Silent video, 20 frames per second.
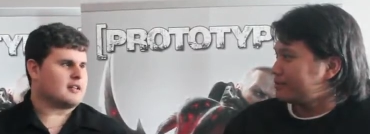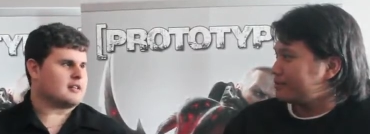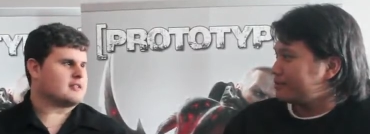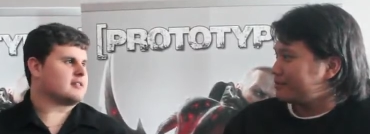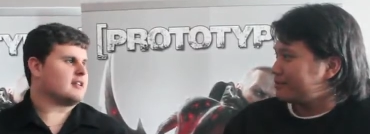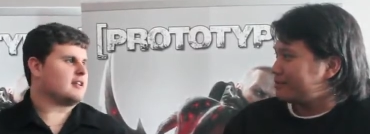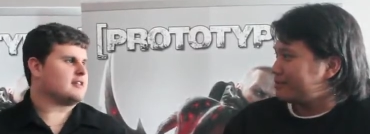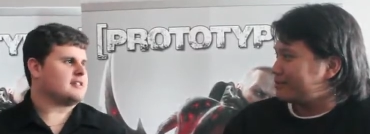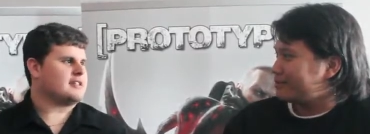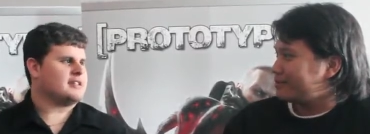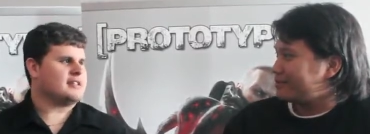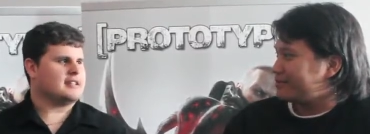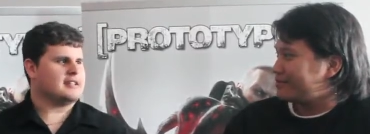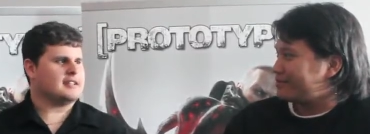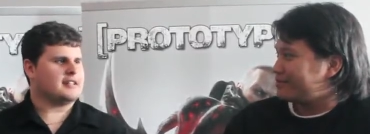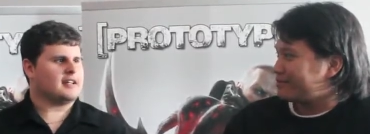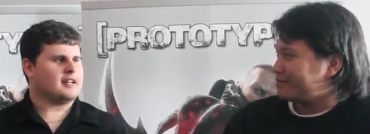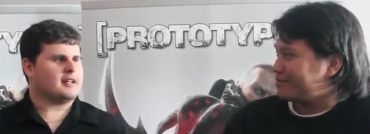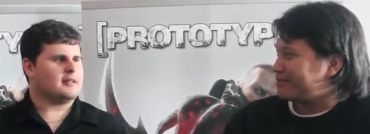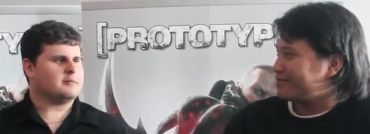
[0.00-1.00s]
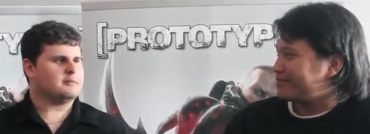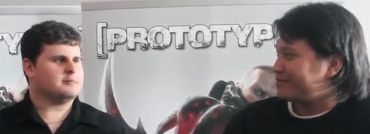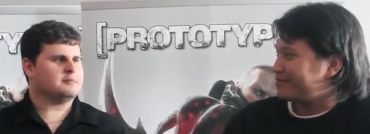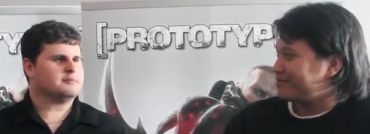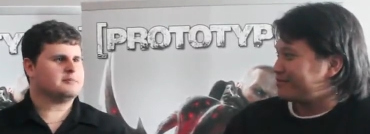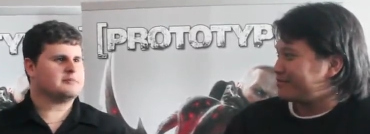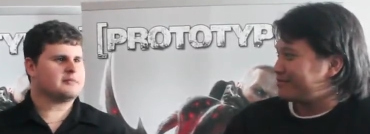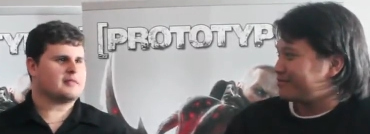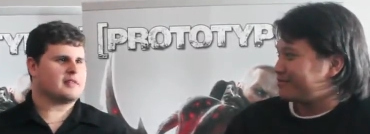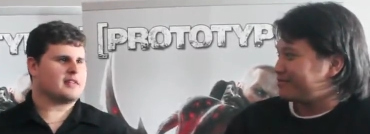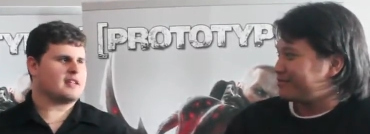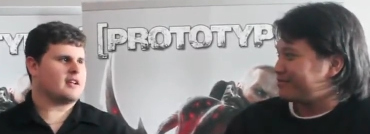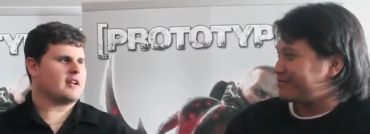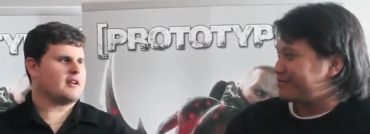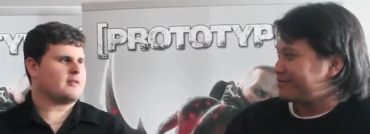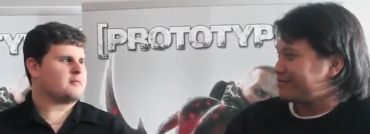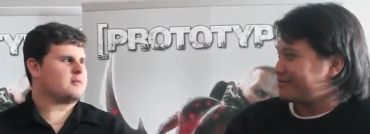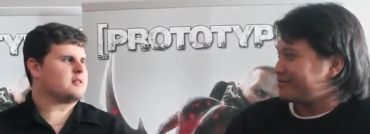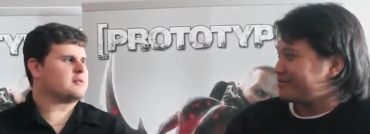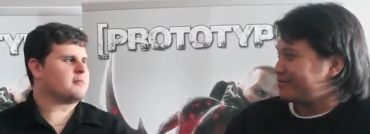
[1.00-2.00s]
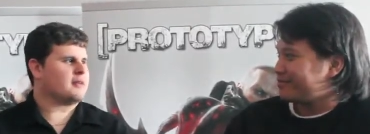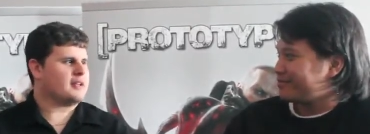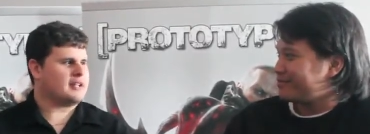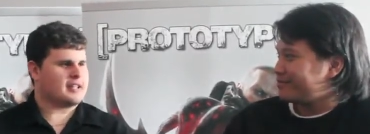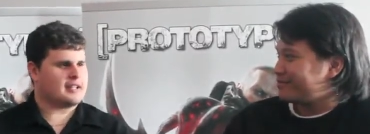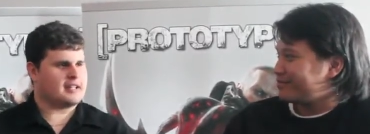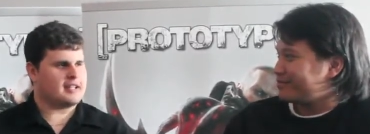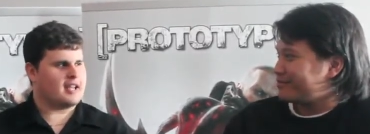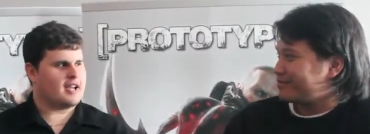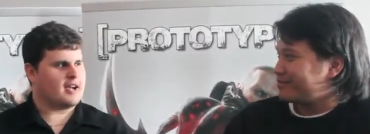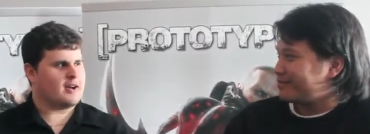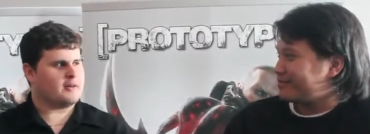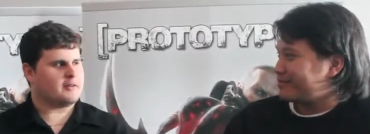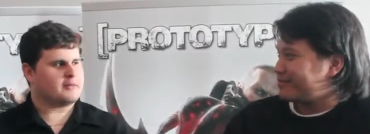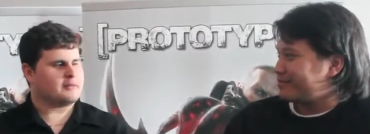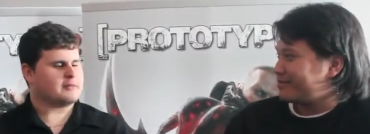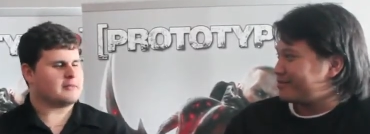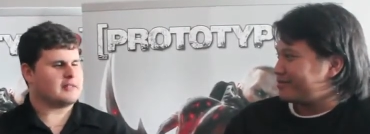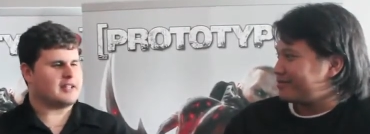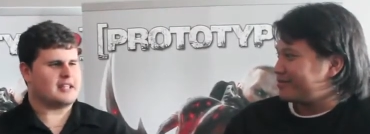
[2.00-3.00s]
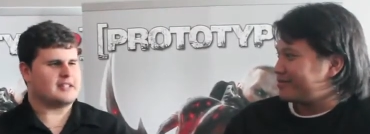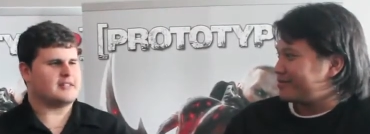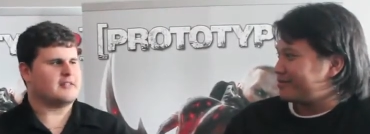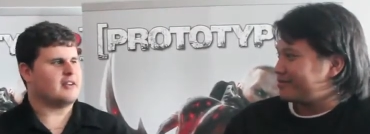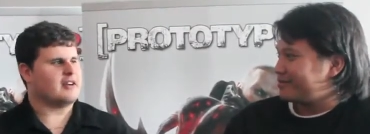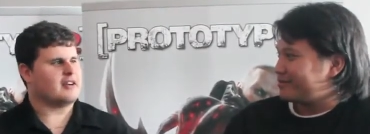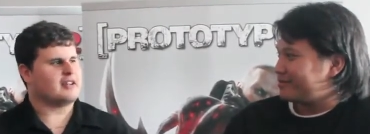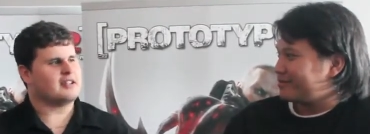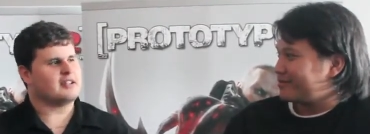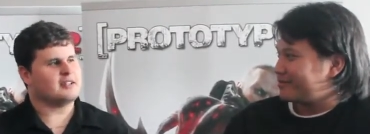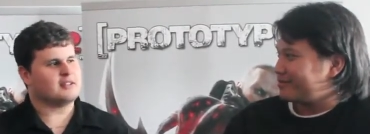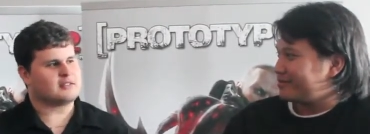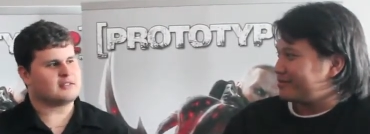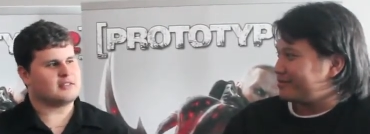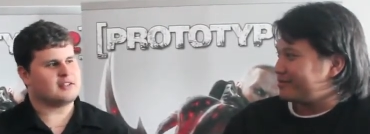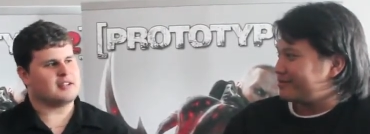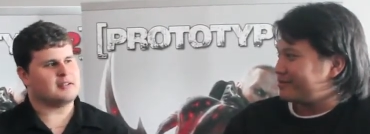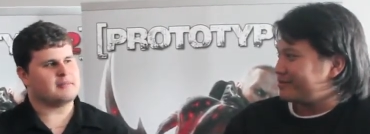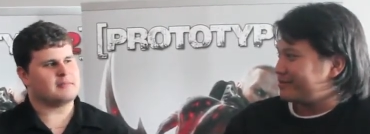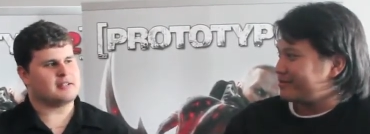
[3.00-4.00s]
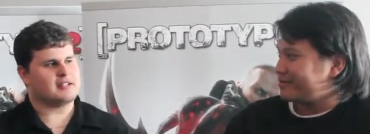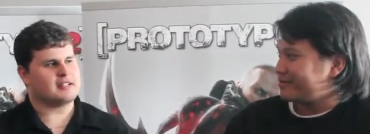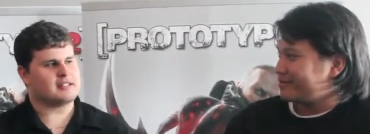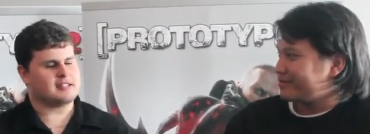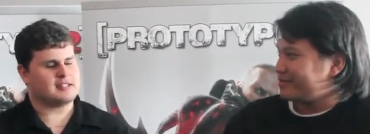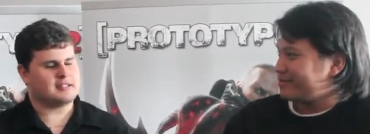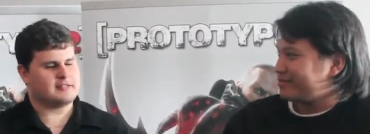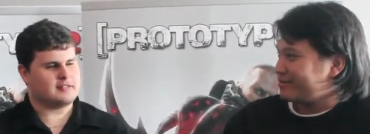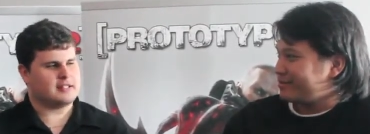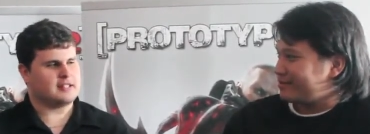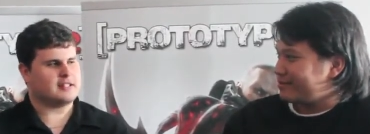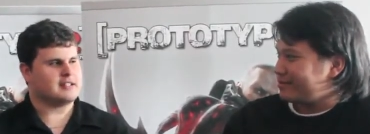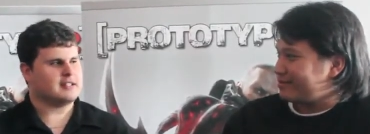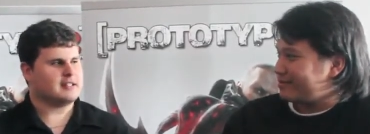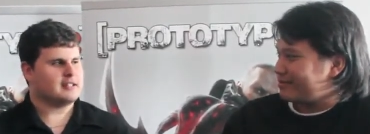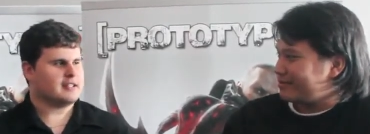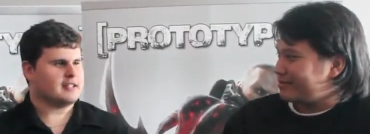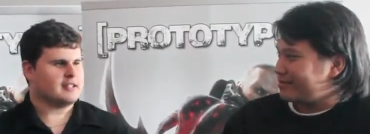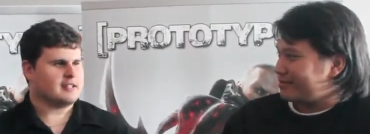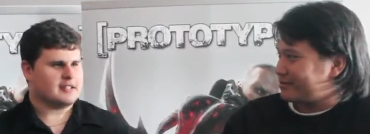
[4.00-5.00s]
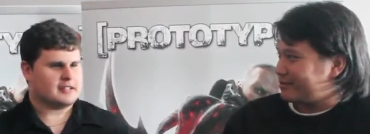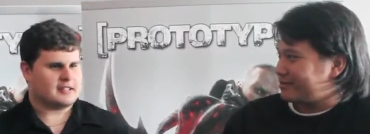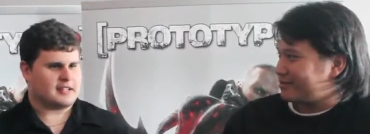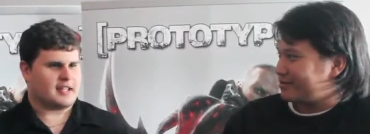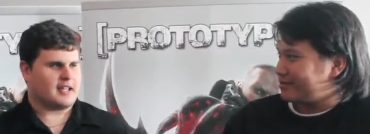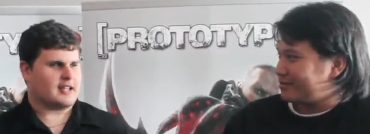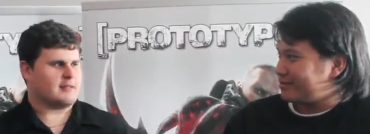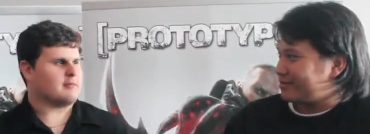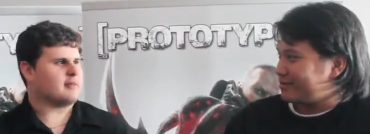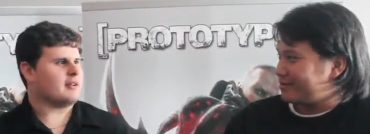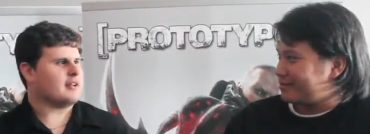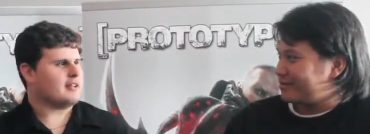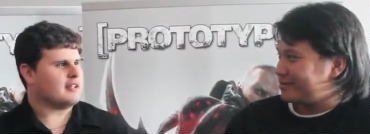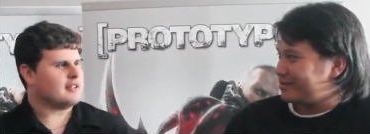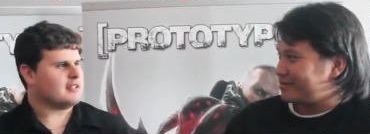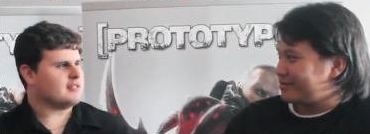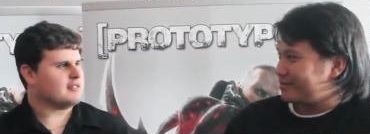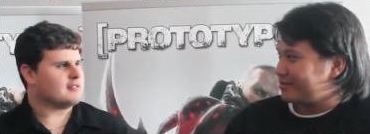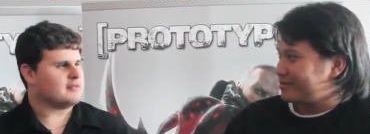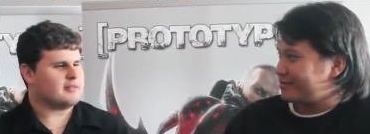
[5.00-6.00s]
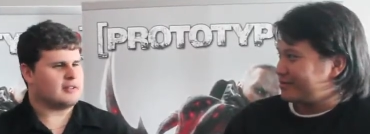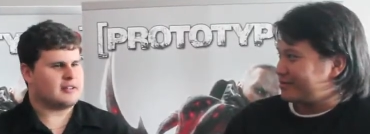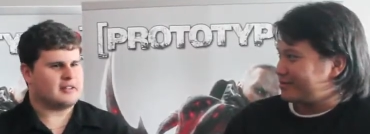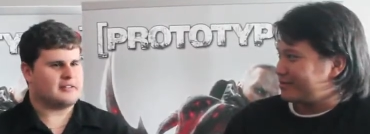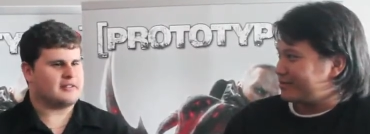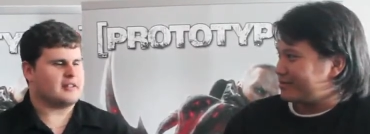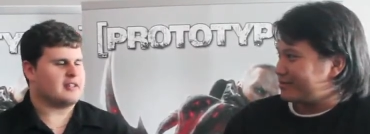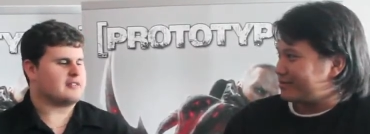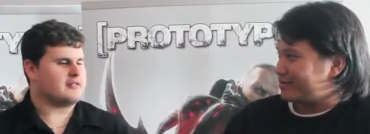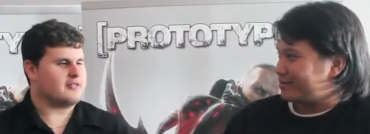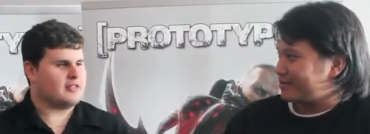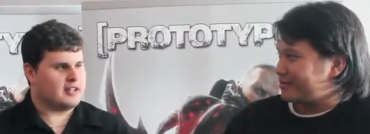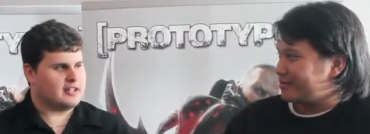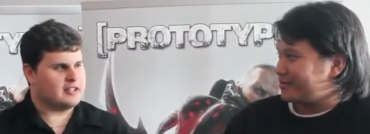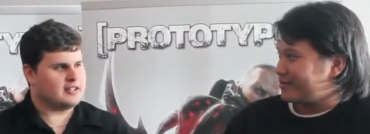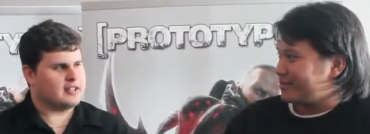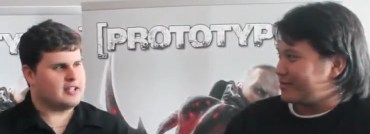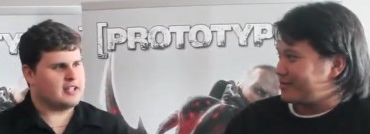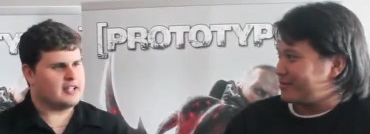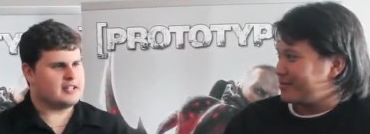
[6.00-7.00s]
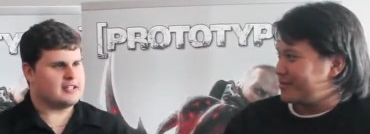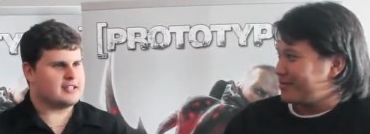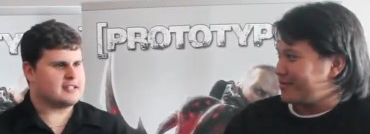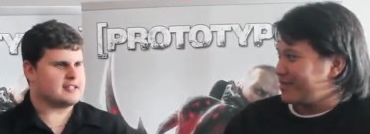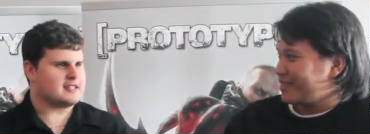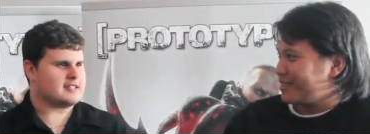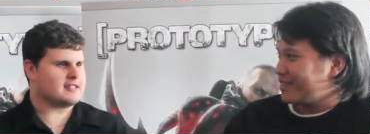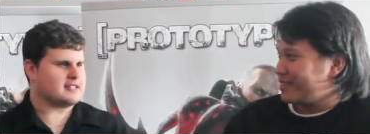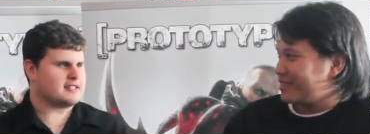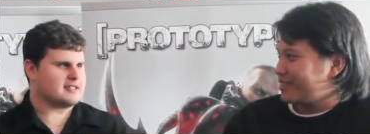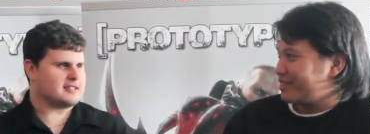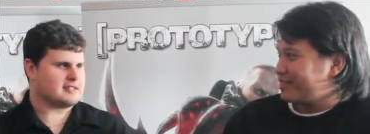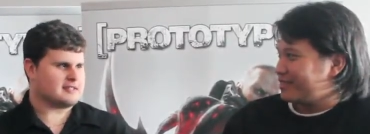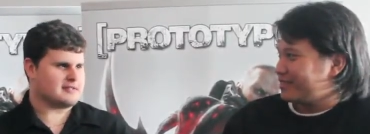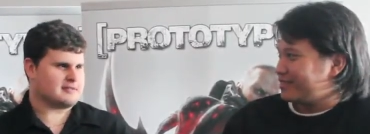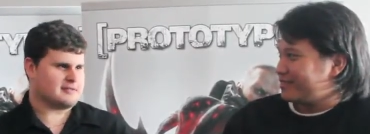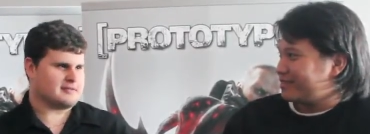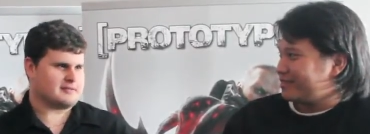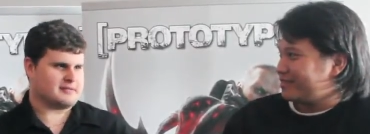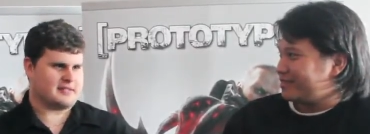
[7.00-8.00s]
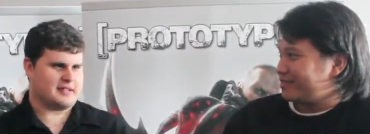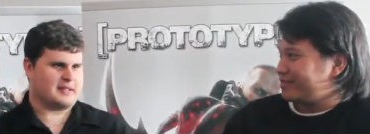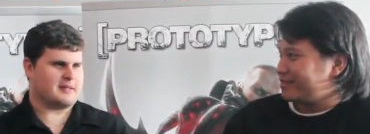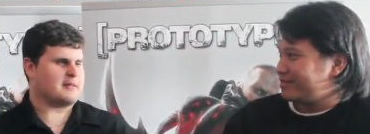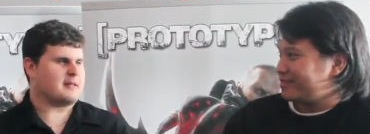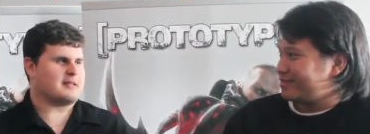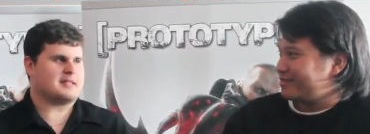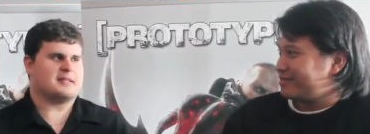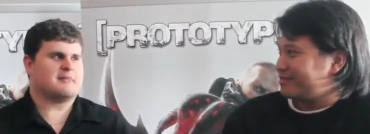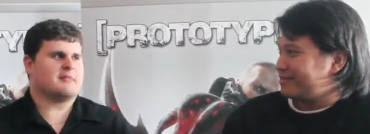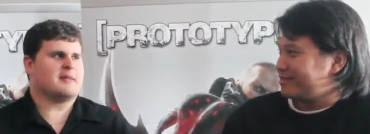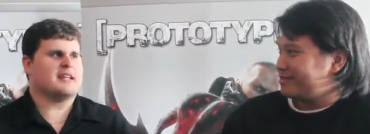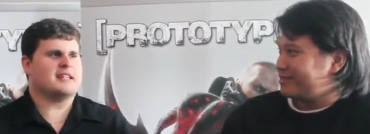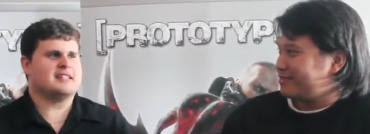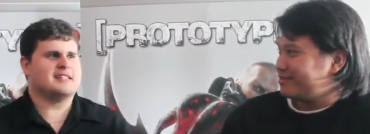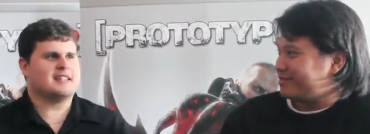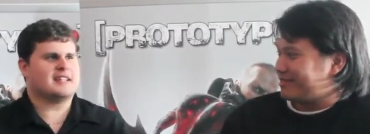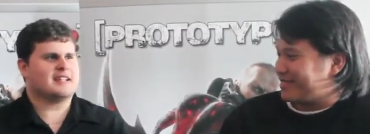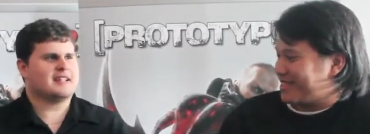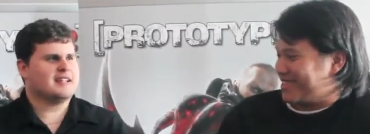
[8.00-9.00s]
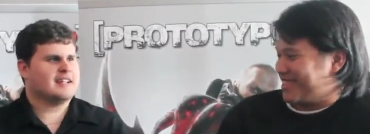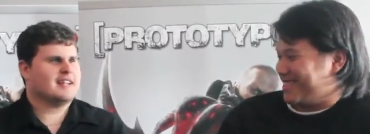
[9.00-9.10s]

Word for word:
Speaker 1: that's glad to hear. Um, you know, just playing it now, it's very, it looks very impressive. It, the gameplay is very, it's fun and it's, it's amazing.